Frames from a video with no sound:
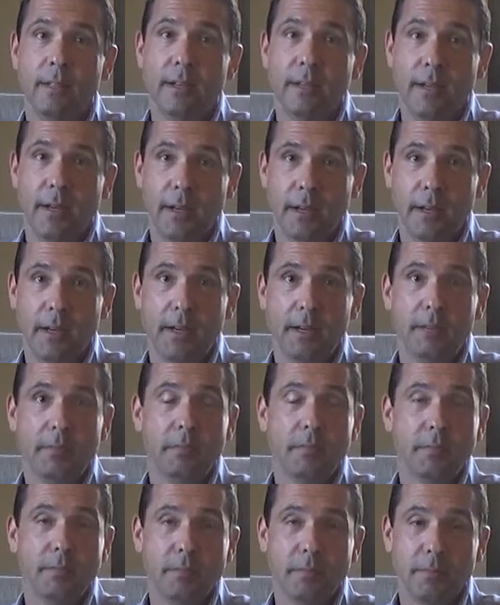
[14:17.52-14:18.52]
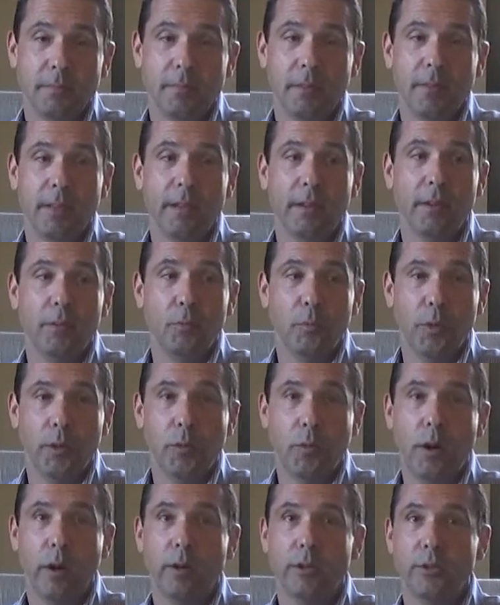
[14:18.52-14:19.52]
that it
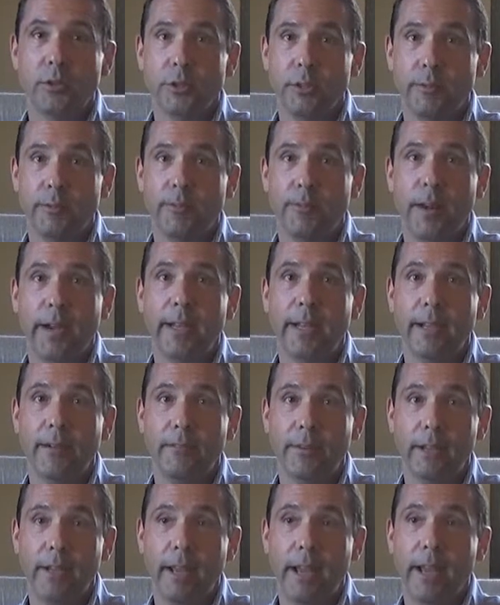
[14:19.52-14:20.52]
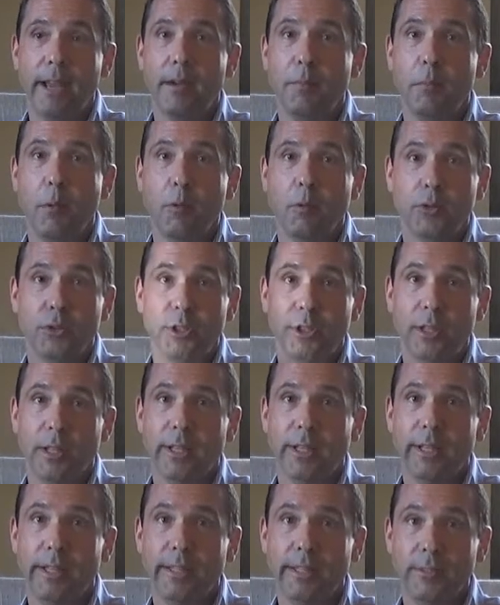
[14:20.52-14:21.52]
requires you to fight every day
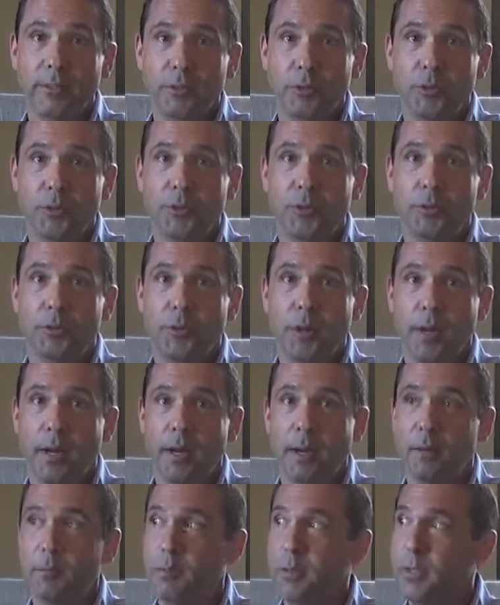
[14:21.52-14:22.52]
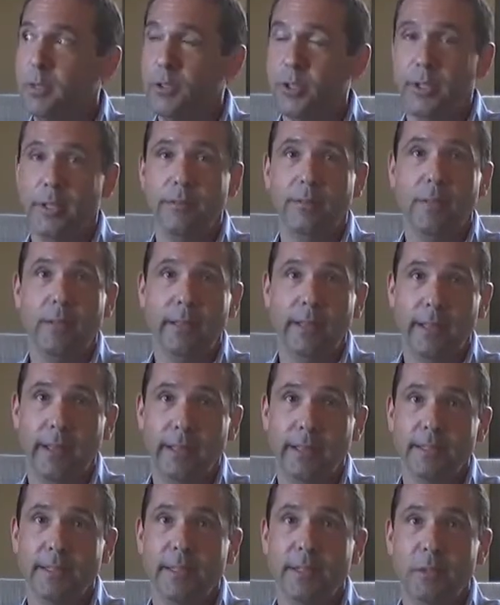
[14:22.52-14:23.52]
emotionally to achieve the
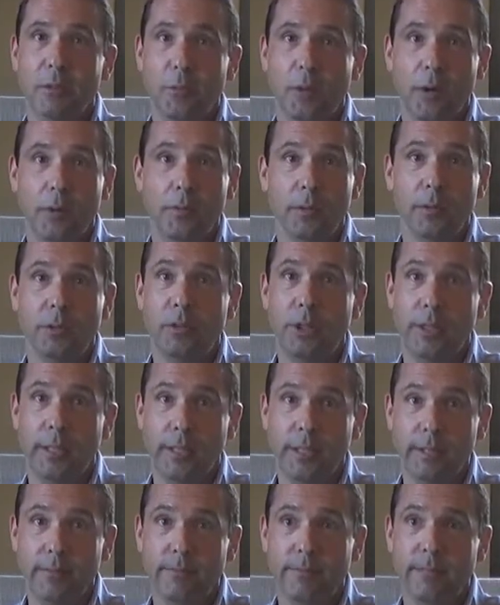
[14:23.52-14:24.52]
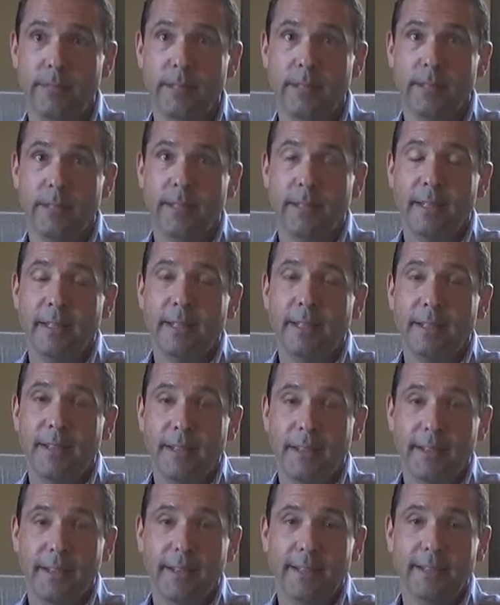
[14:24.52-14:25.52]
things that you want to achieve,
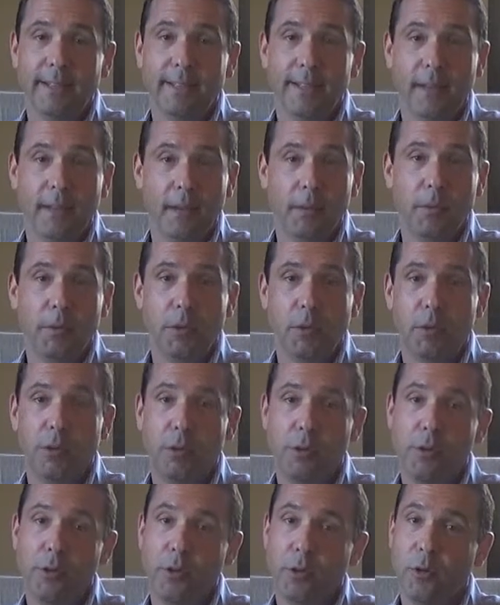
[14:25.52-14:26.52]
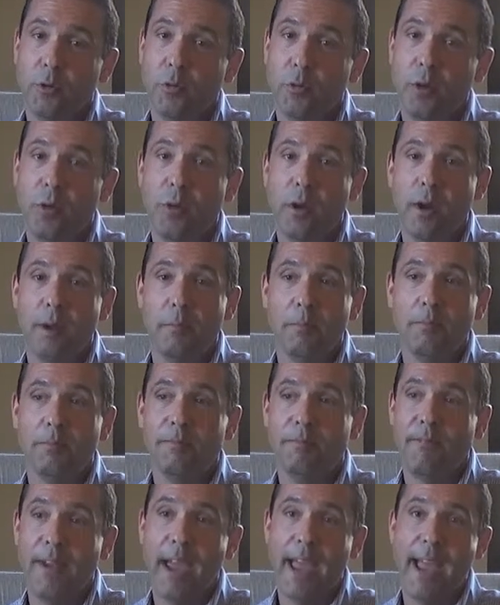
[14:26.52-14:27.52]
you grow
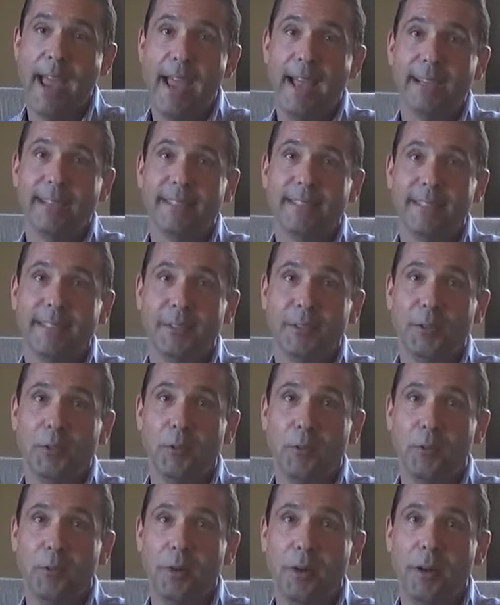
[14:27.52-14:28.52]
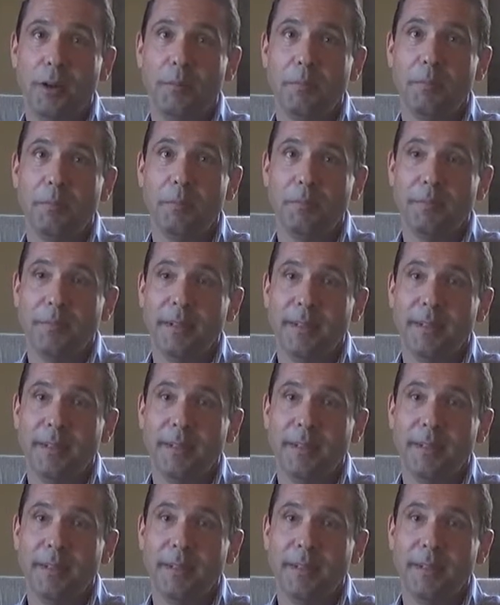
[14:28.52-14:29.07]
up fast, and you grow up